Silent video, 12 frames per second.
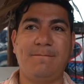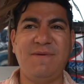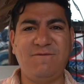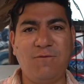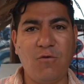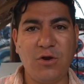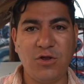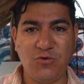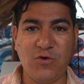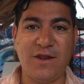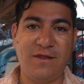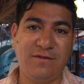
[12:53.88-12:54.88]
Before,
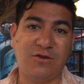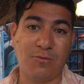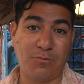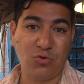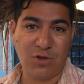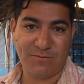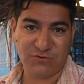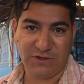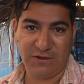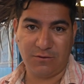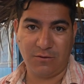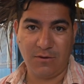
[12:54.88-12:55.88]
you can enter to Punta
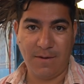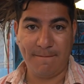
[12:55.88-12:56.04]
Mosquito,